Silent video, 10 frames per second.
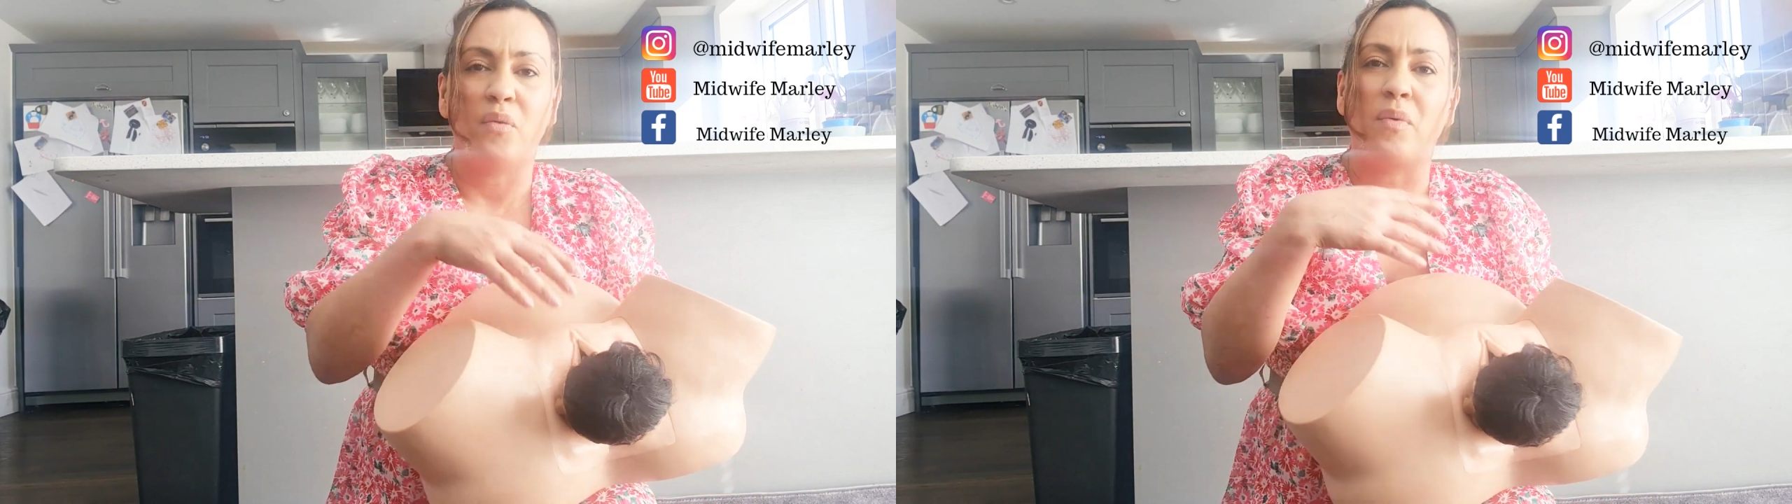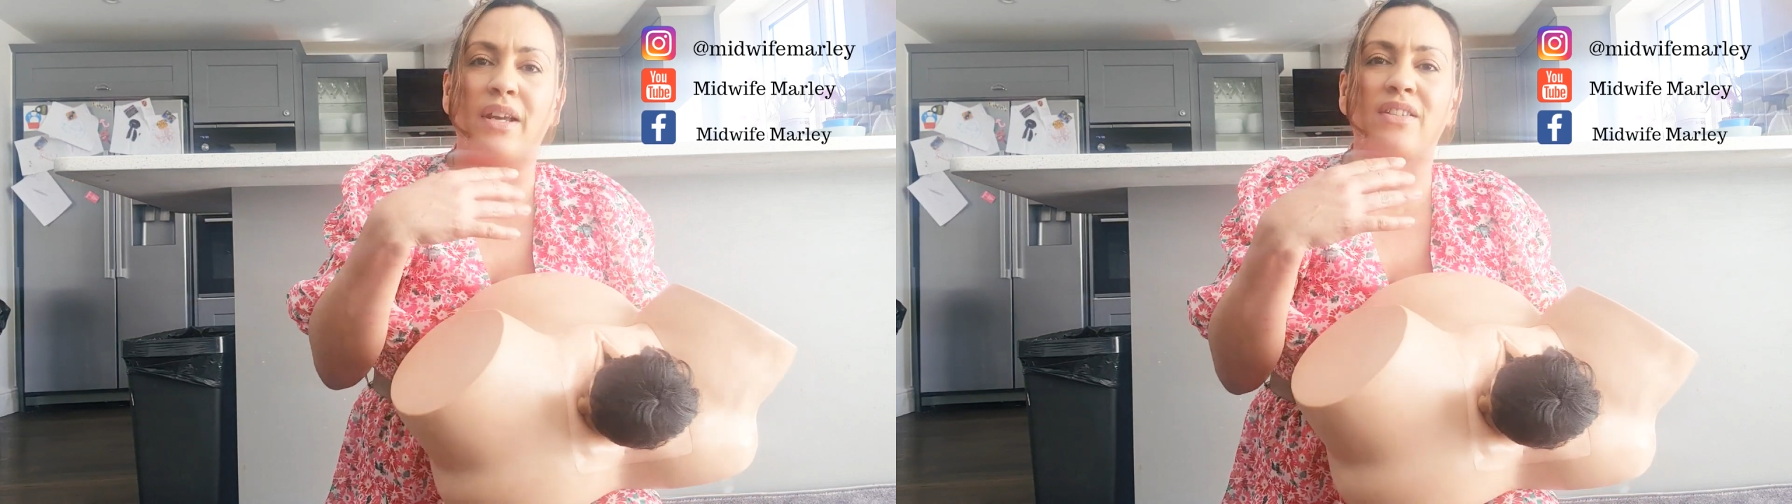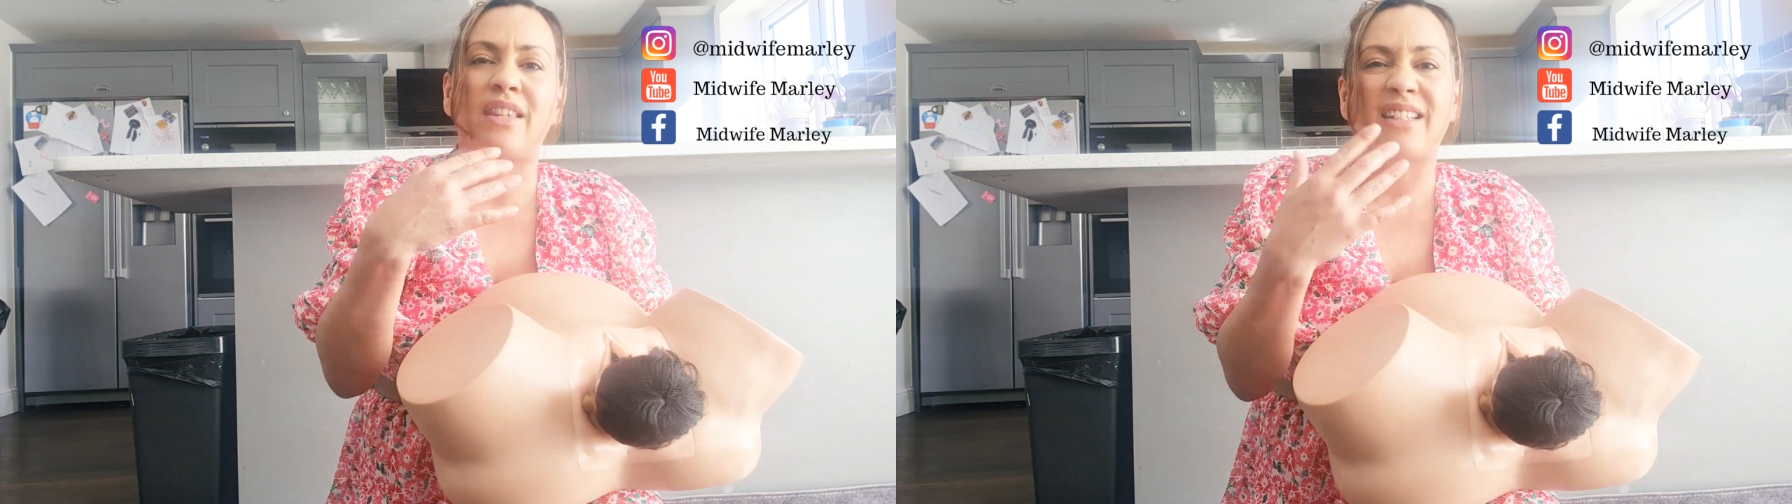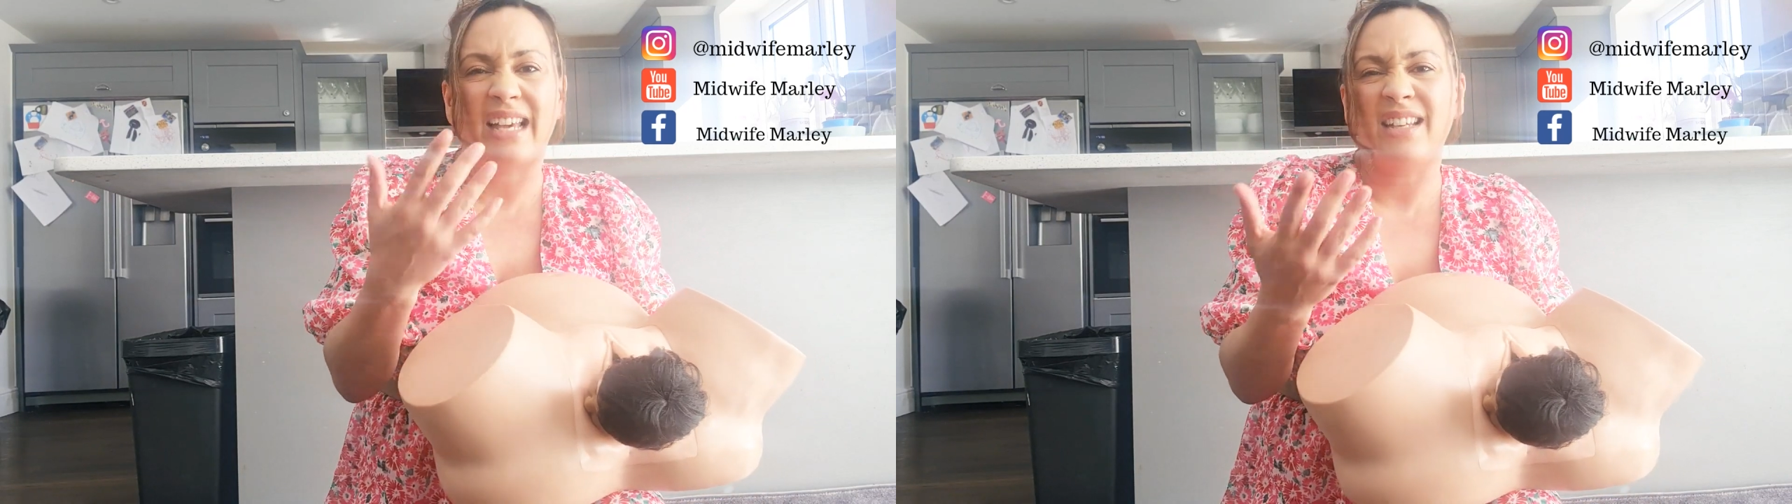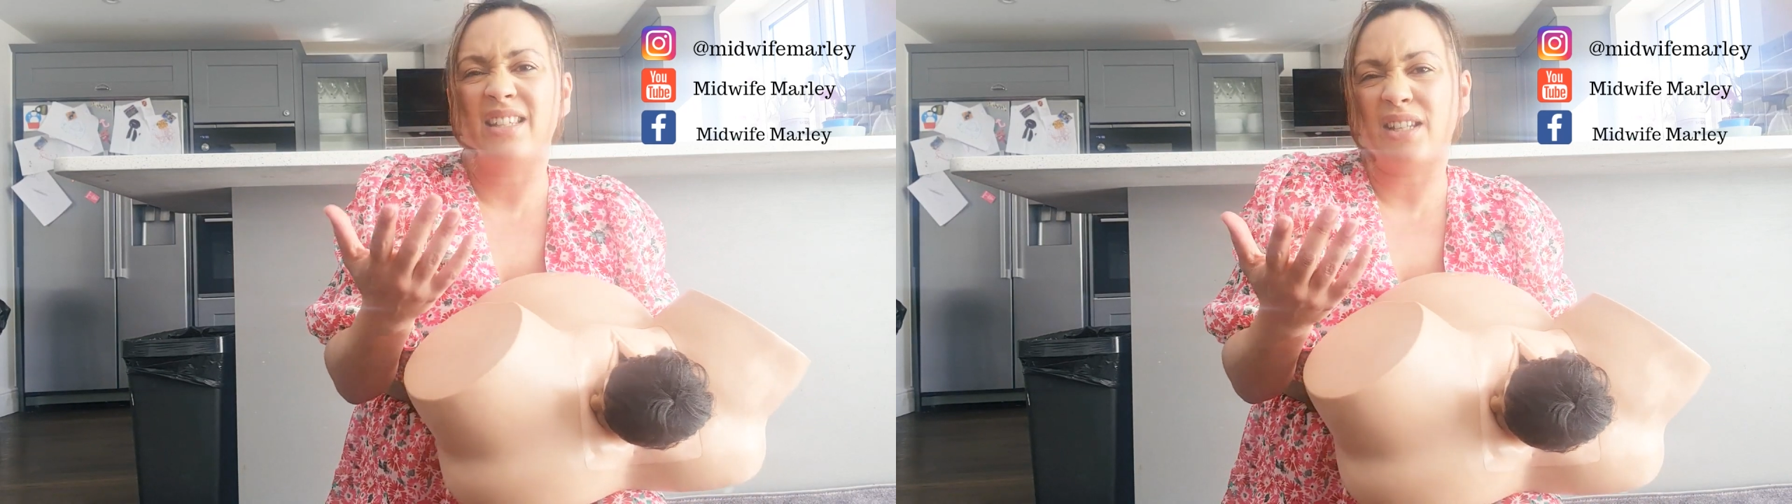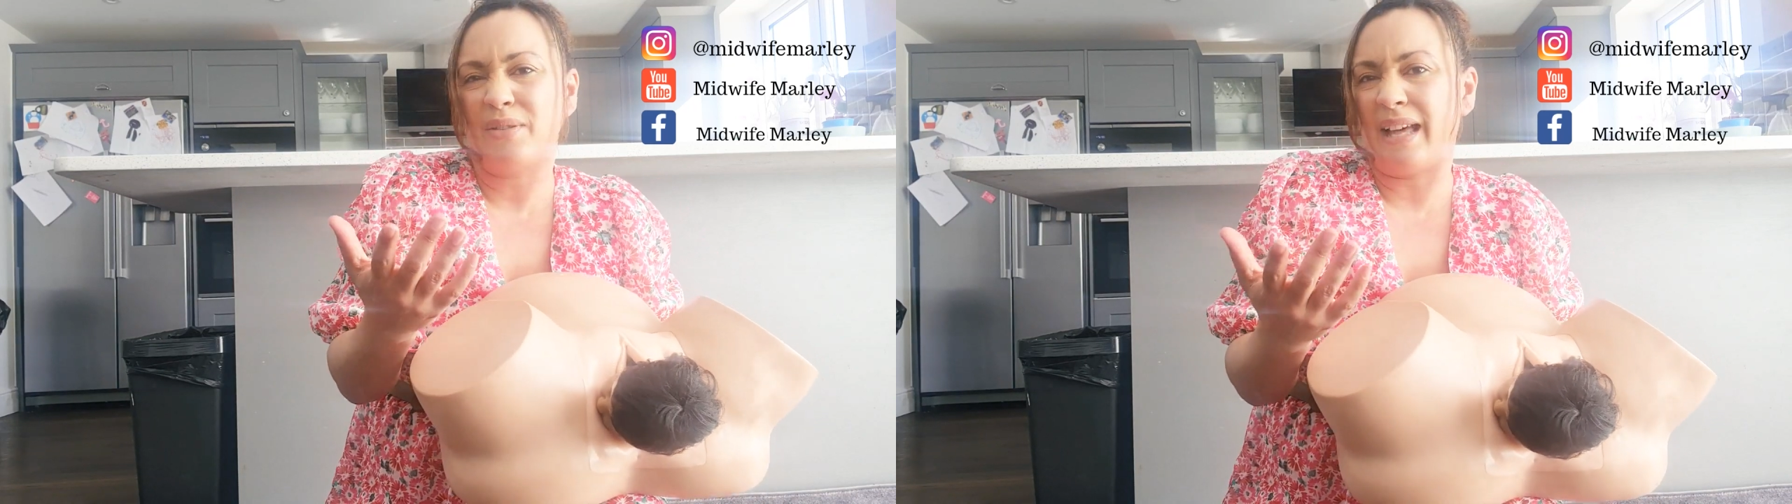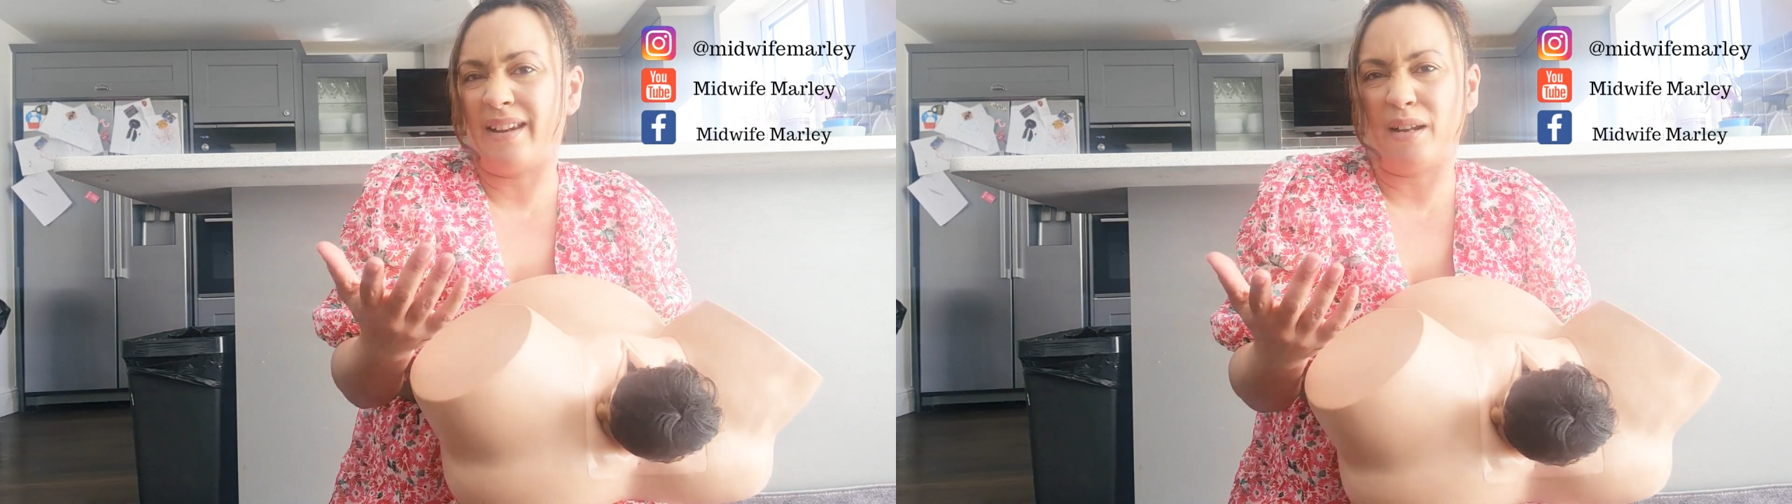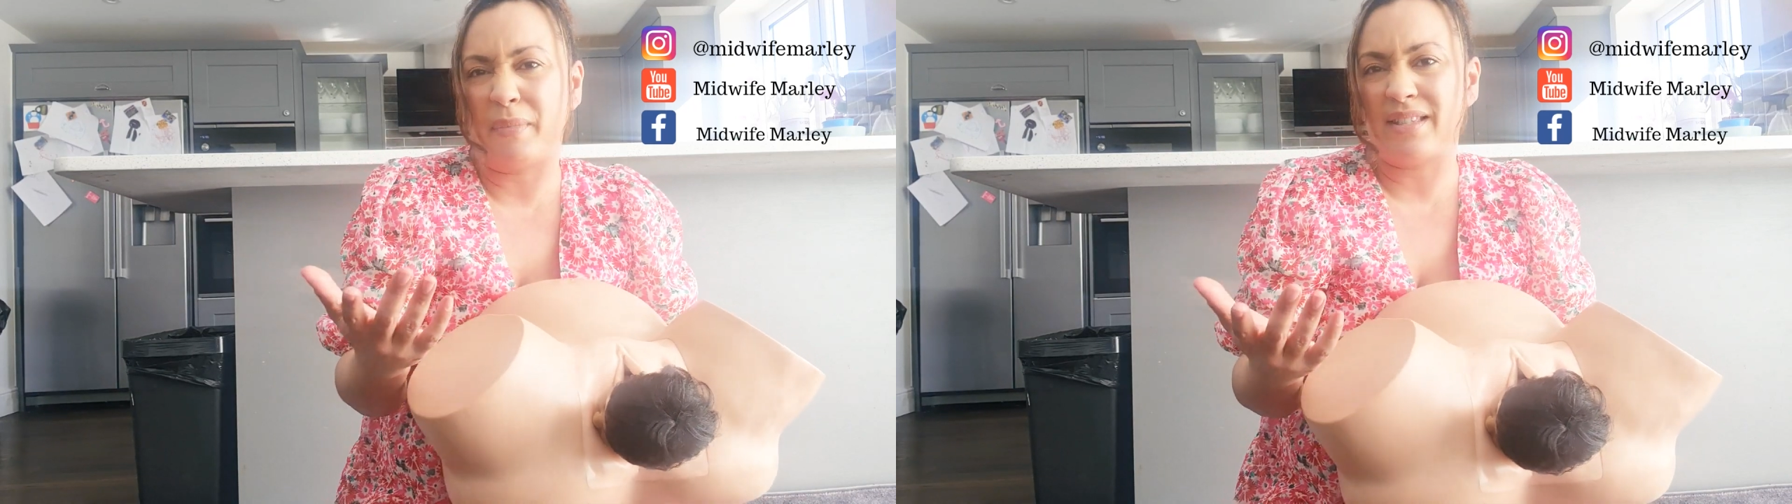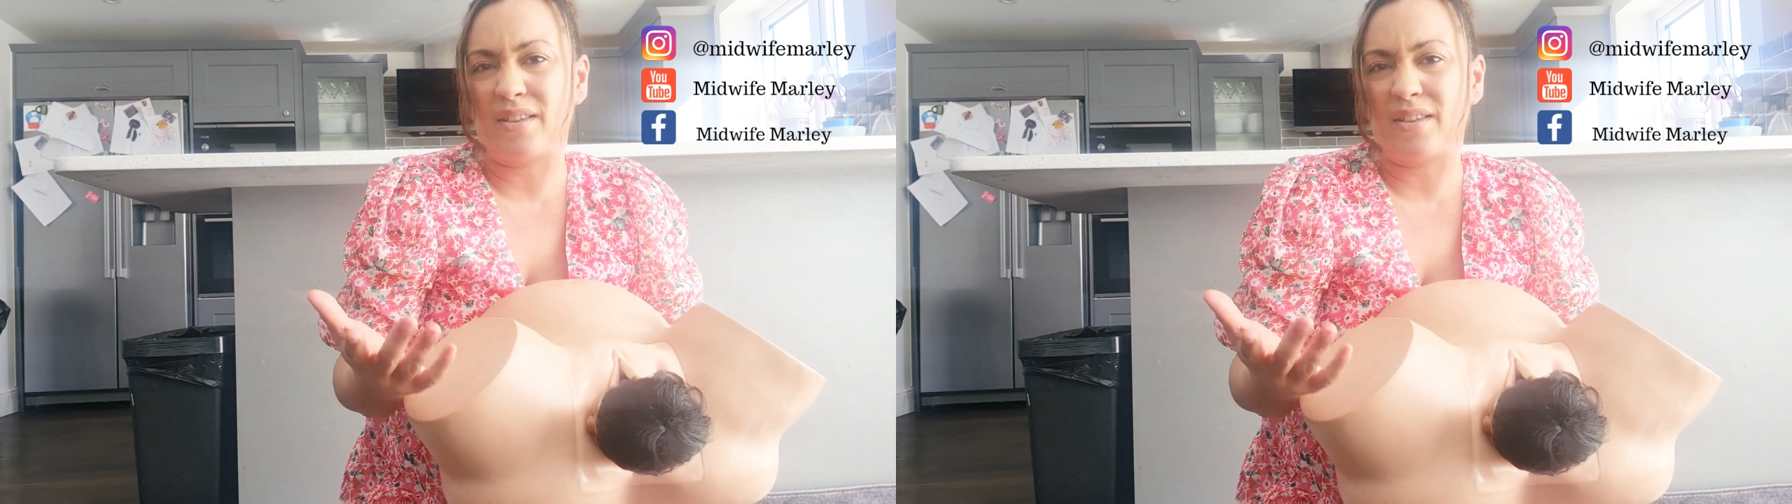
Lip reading: which they tend to slow down a little bit,